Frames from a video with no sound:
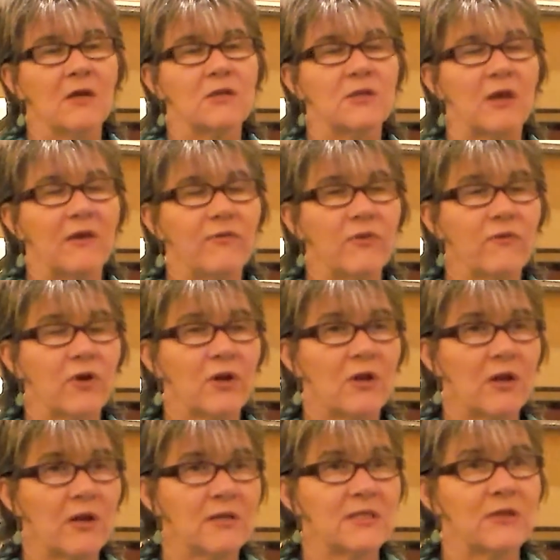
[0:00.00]
So if you've
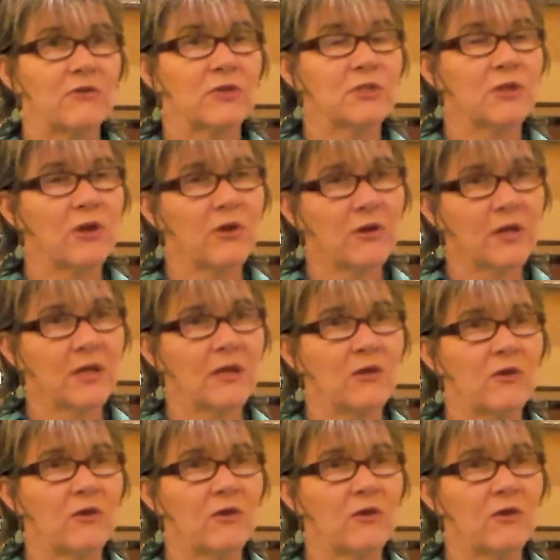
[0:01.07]
got low serotonin,